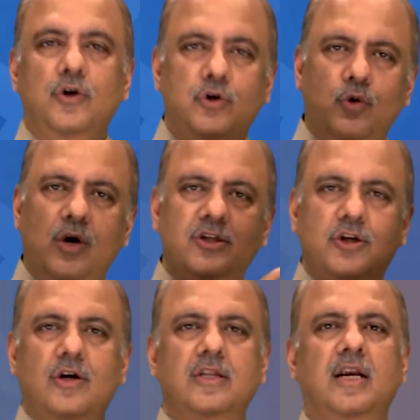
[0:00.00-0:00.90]
Do
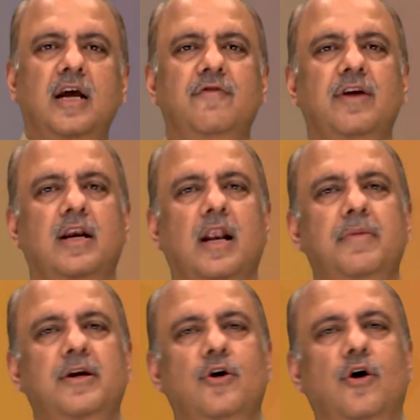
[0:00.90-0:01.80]
ensure that every club
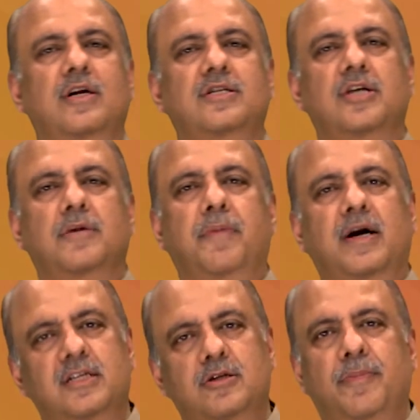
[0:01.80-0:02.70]
in your district
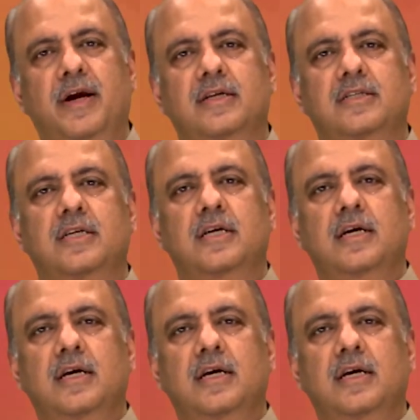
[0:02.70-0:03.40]
participates